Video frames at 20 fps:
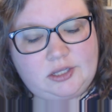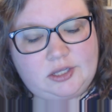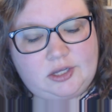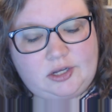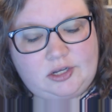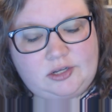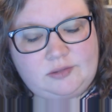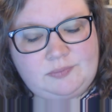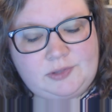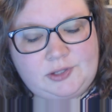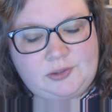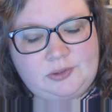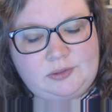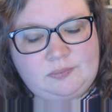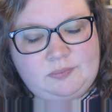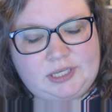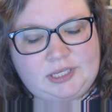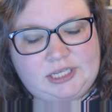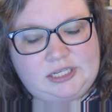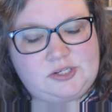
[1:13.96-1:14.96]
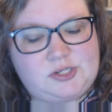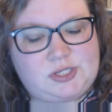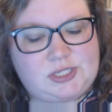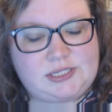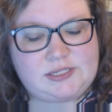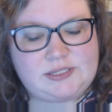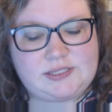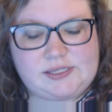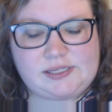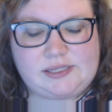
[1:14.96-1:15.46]
Calm though
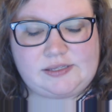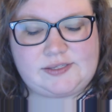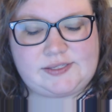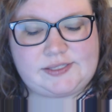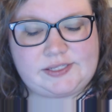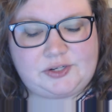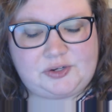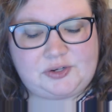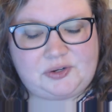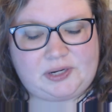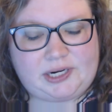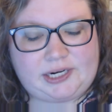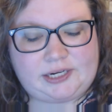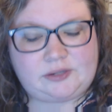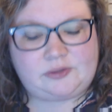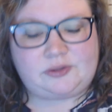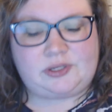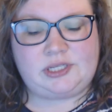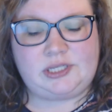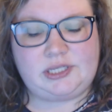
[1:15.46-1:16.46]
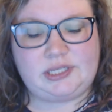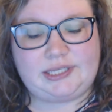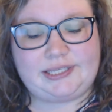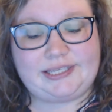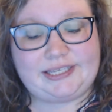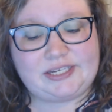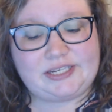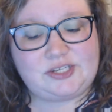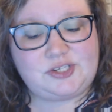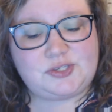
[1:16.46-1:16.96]
impatient is the crowd,
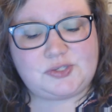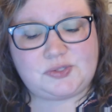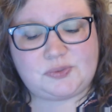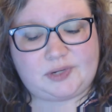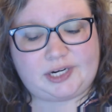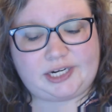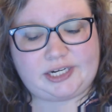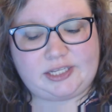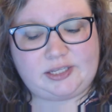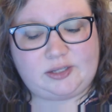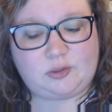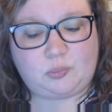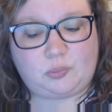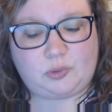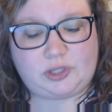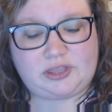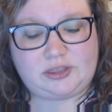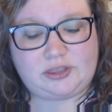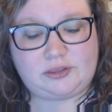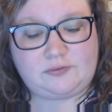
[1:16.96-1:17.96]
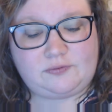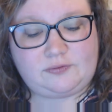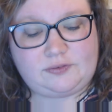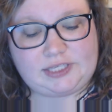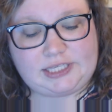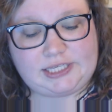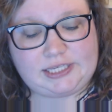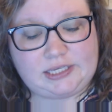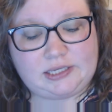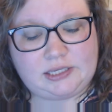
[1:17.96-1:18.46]
each is ready with the
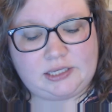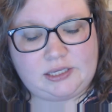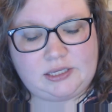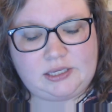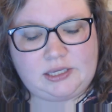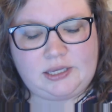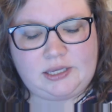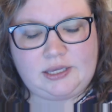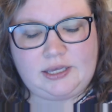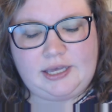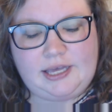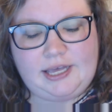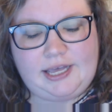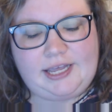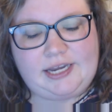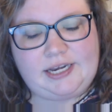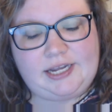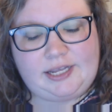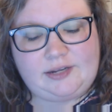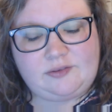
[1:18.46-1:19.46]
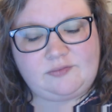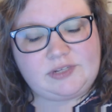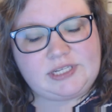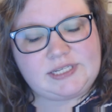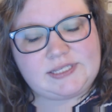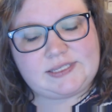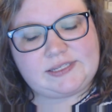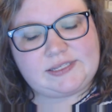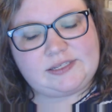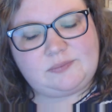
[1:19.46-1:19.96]
fee, and
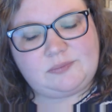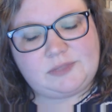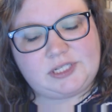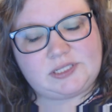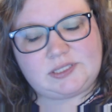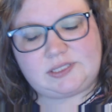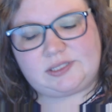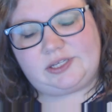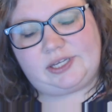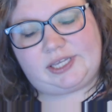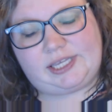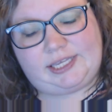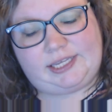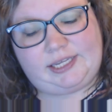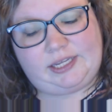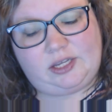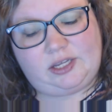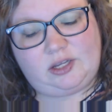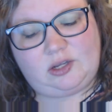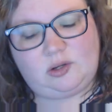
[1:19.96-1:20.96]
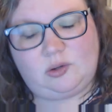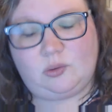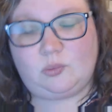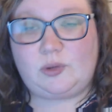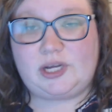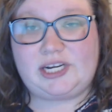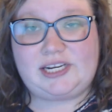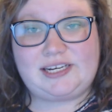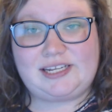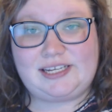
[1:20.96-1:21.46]
envies him that's looking,
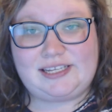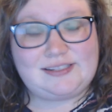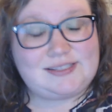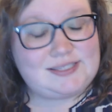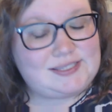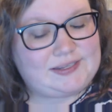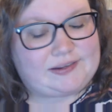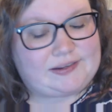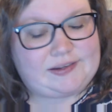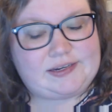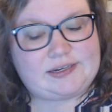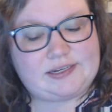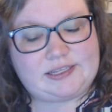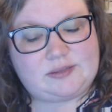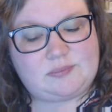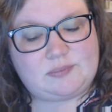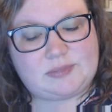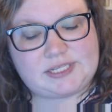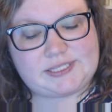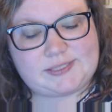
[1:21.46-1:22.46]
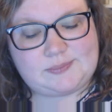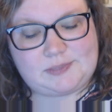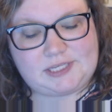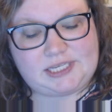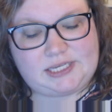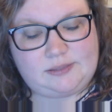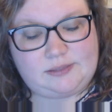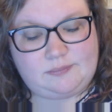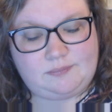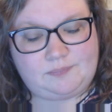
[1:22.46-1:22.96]
what an insight it must
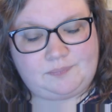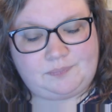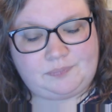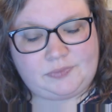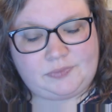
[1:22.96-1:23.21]
be.